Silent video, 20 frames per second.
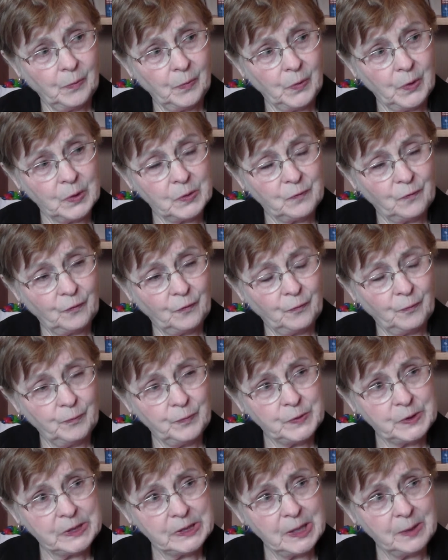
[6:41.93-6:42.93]
the
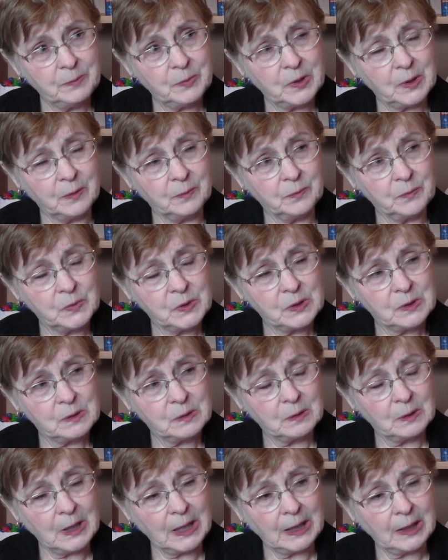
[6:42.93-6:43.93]

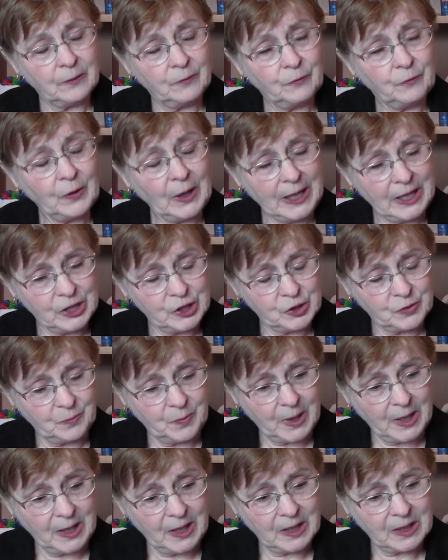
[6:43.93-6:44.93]
symptoms like
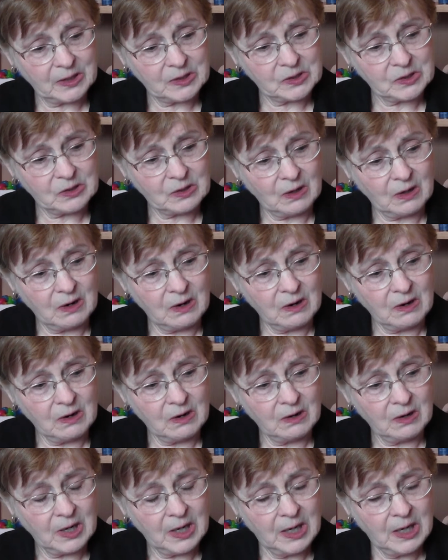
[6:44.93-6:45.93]
flashbacks
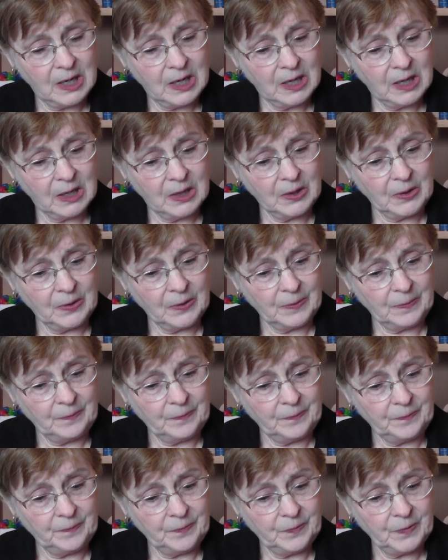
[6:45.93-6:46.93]
are
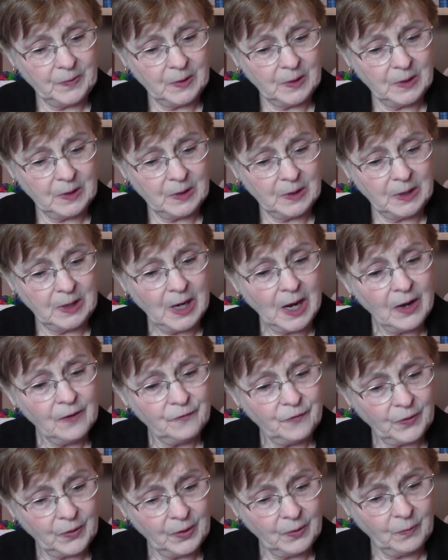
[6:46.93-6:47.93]

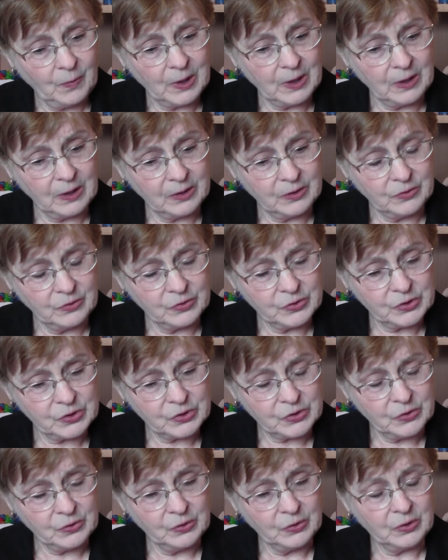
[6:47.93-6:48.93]
not very well
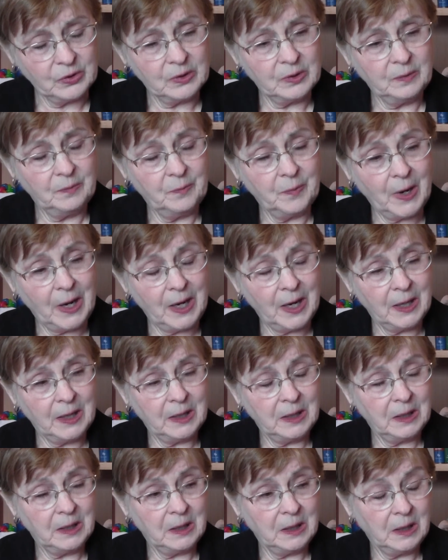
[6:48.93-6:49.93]
understood
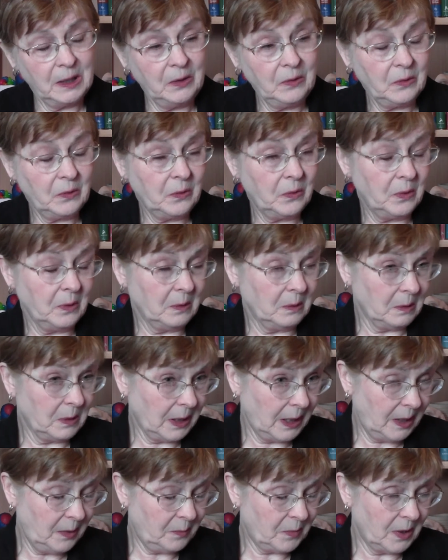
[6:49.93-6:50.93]
by either the
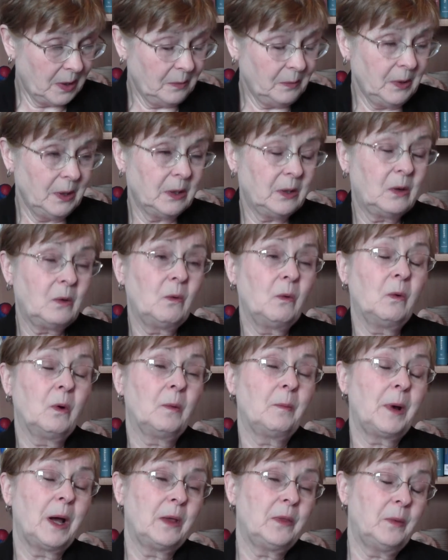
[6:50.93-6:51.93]
lay public
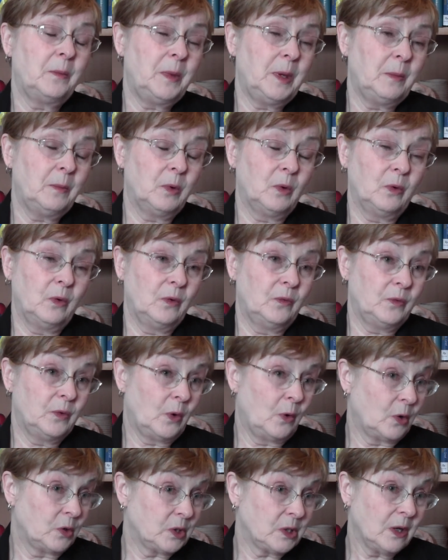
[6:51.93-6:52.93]
or by the people who
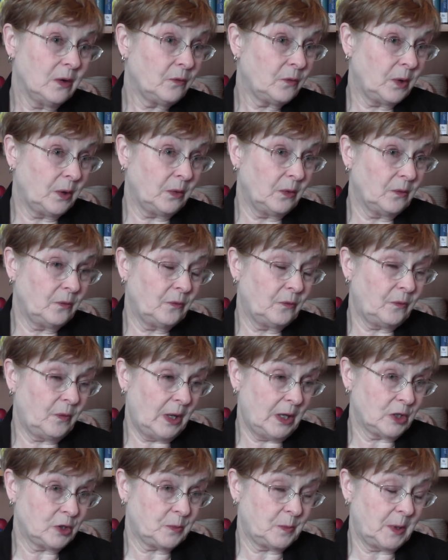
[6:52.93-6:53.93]
are suffering the
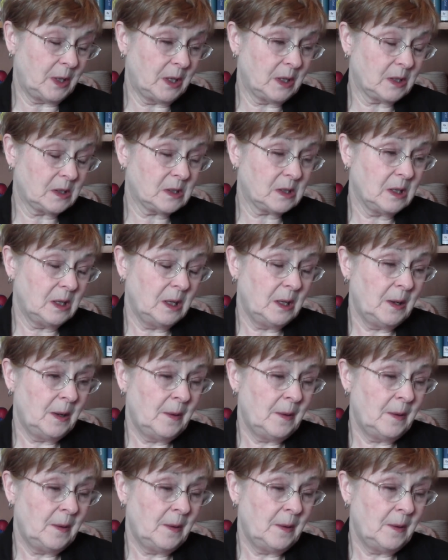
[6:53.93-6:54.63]
flashbacks.